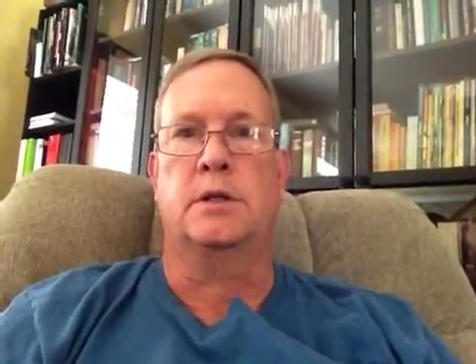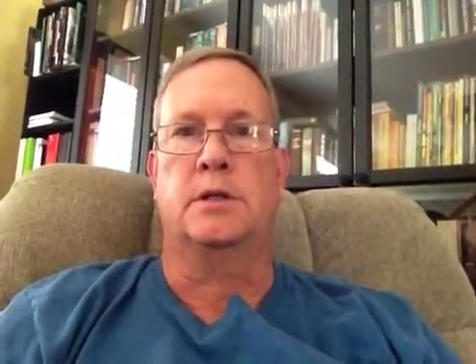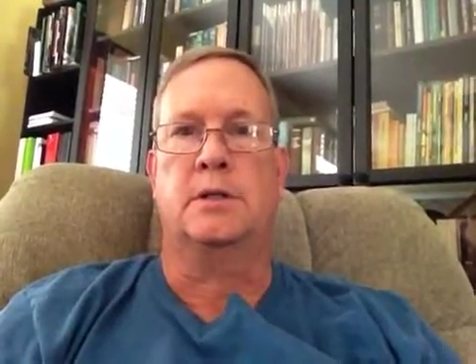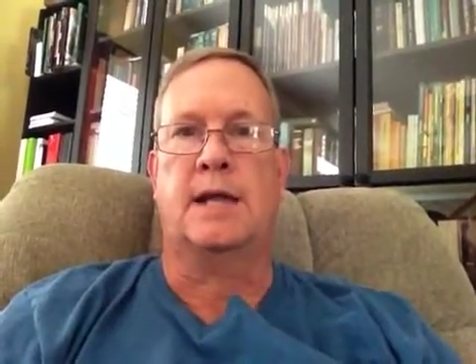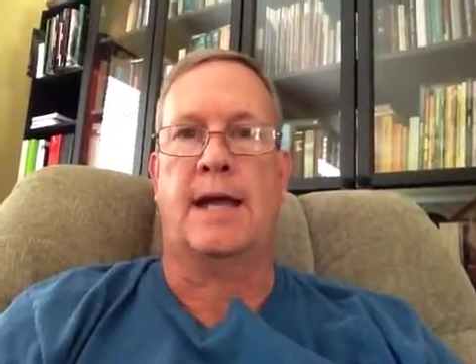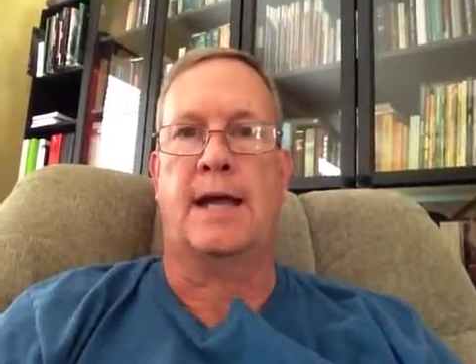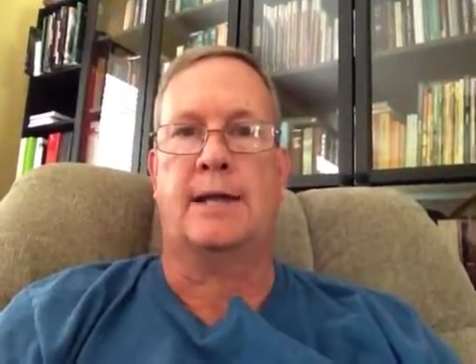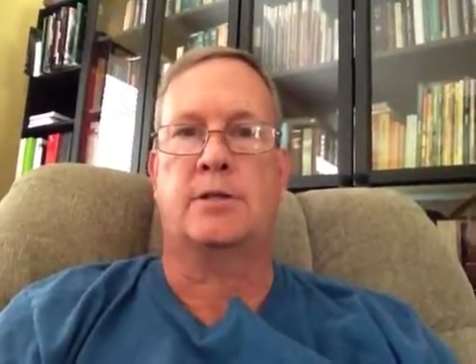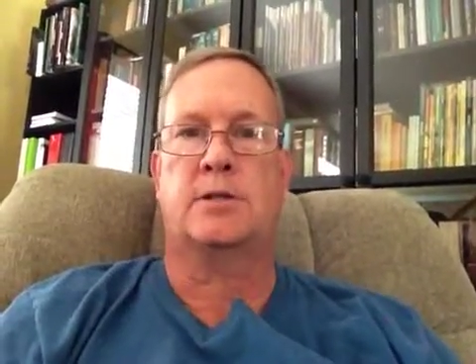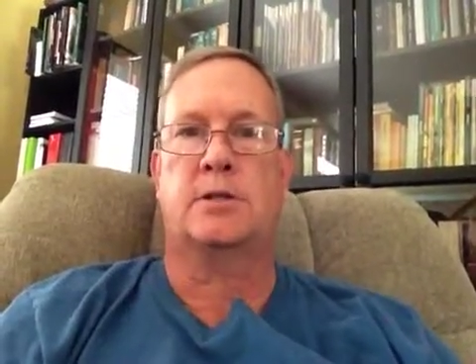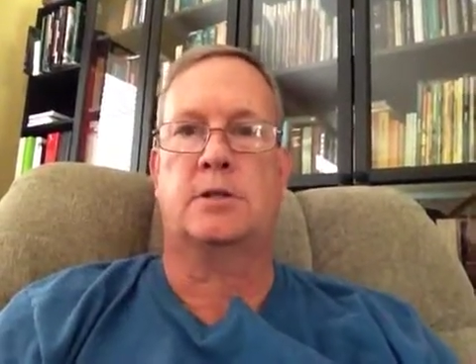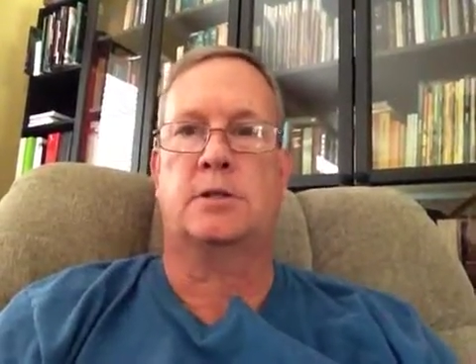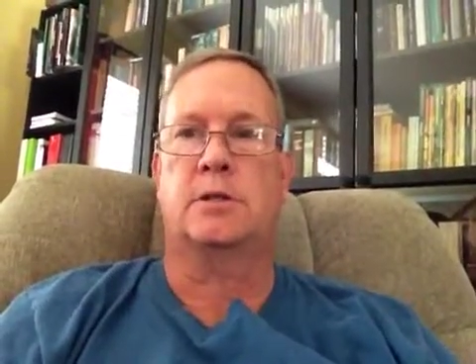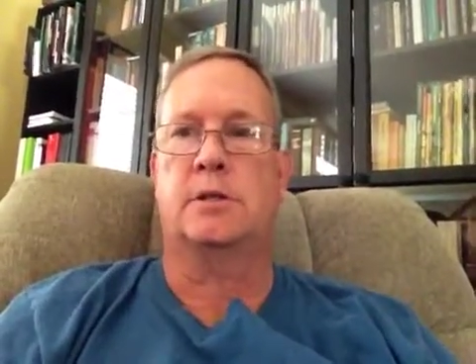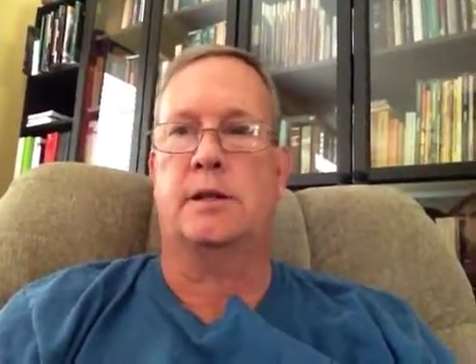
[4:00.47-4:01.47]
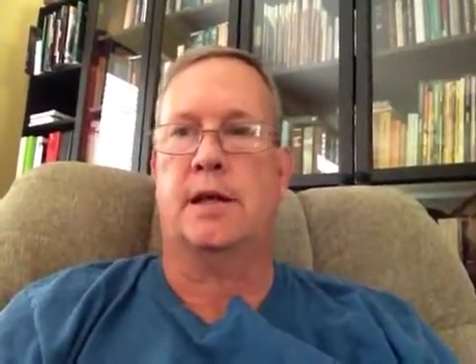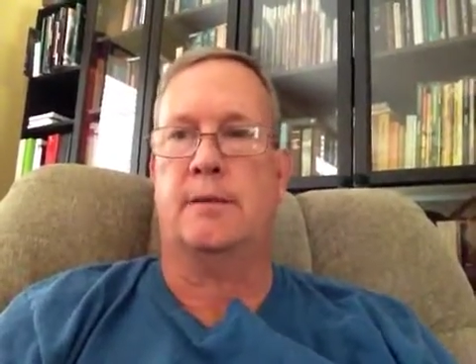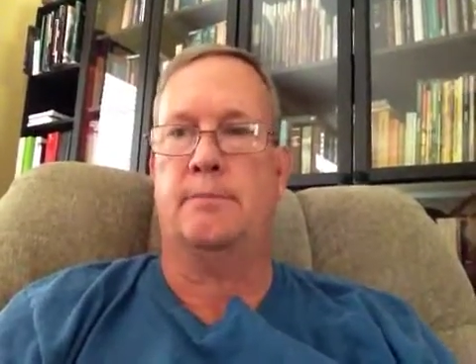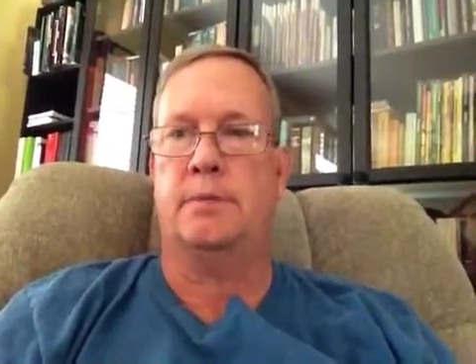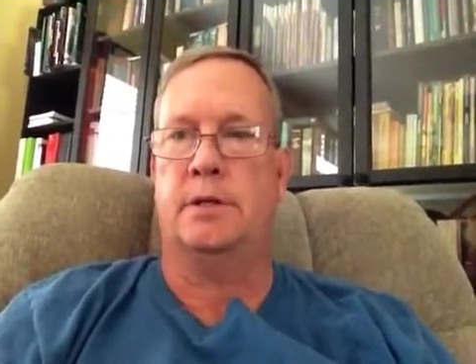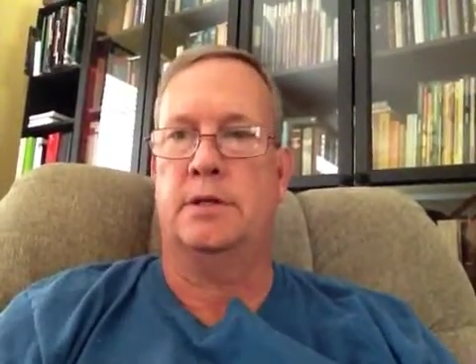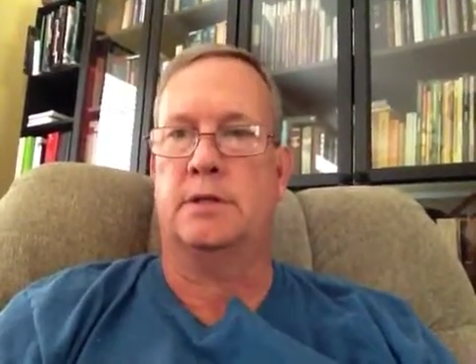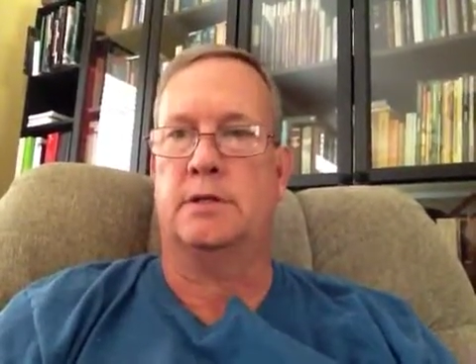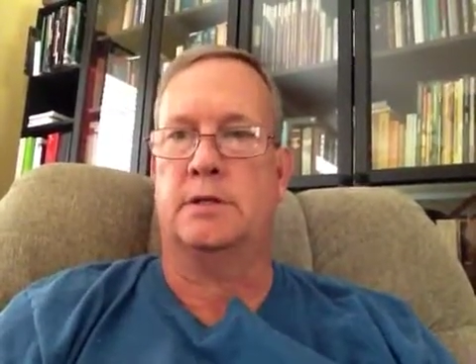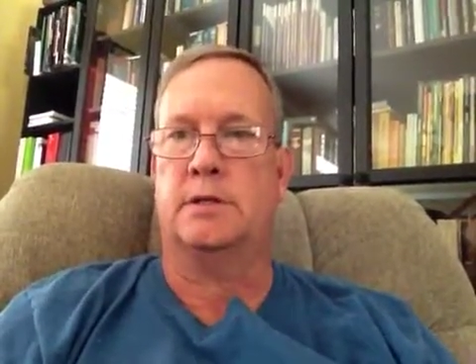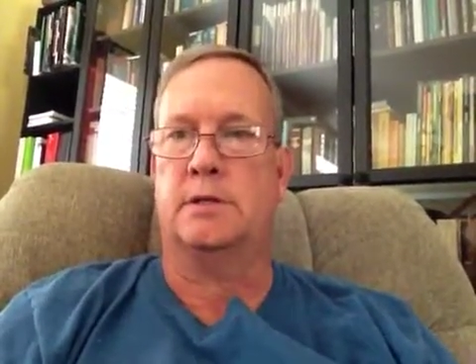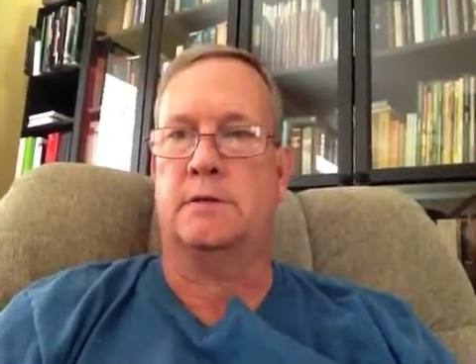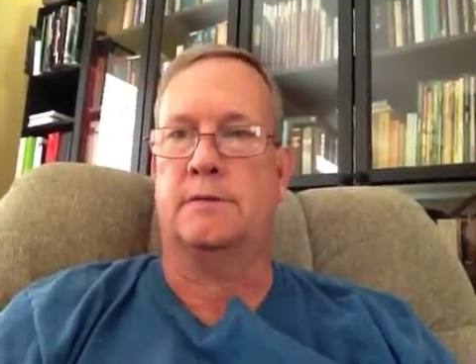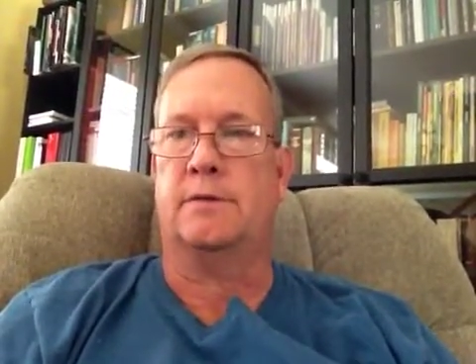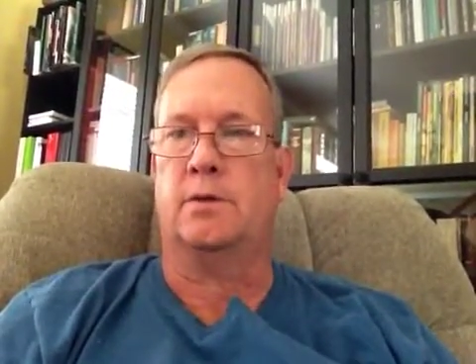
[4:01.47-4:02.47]
attached to that
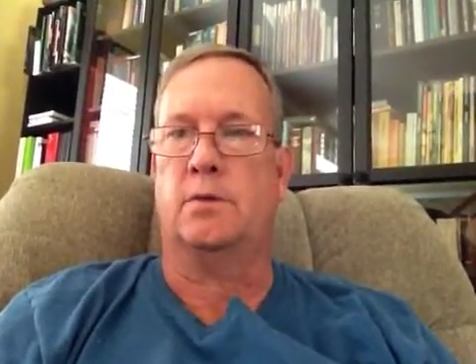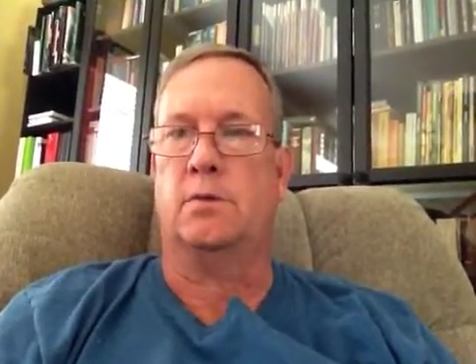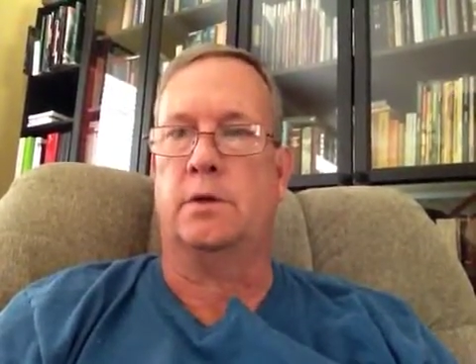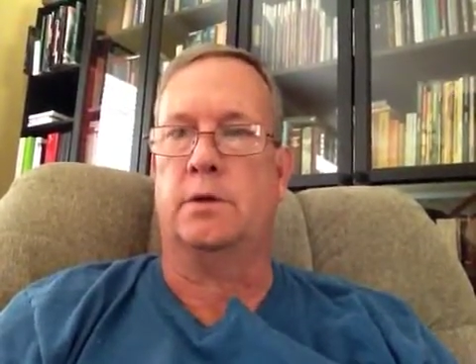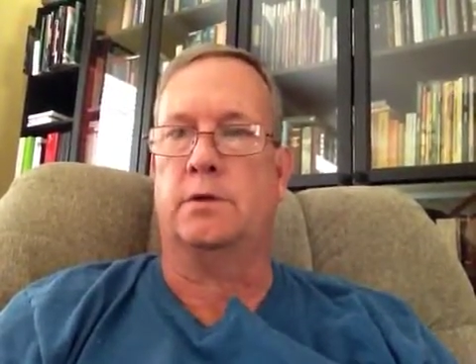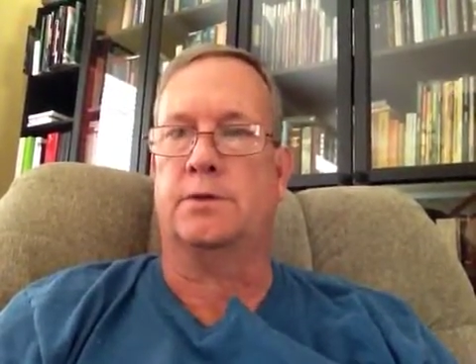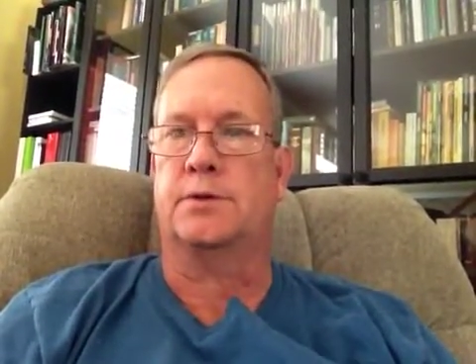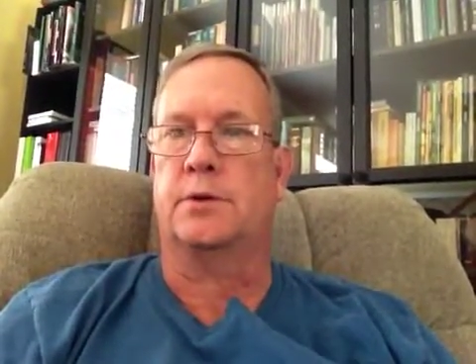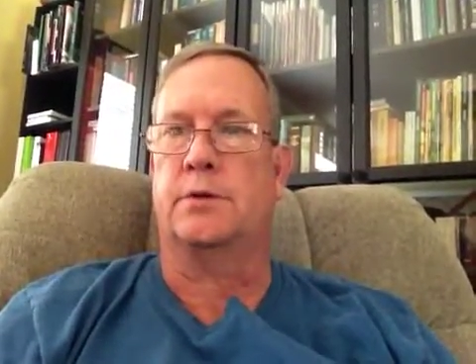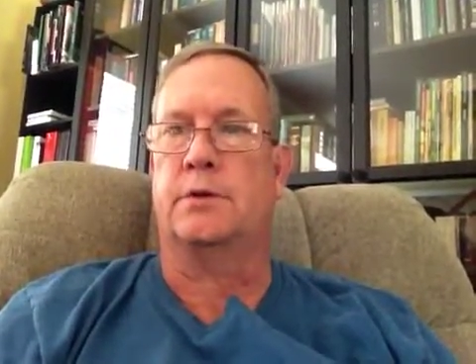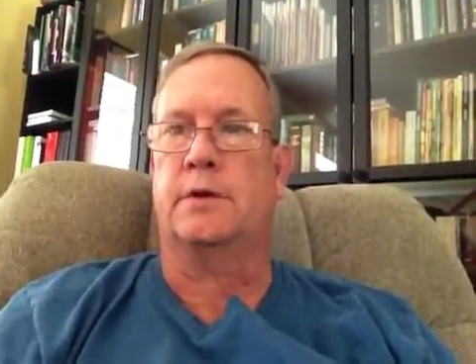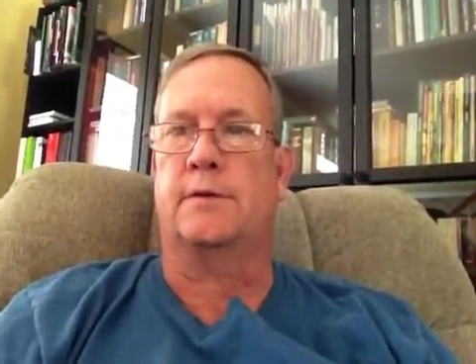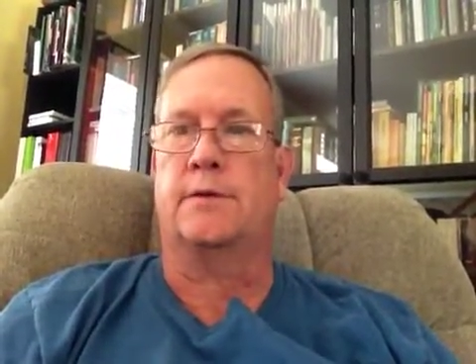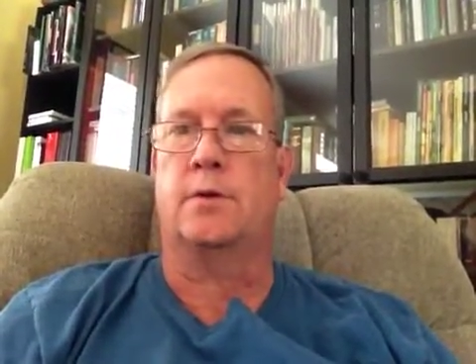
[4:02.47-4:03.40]
business, if you will. So if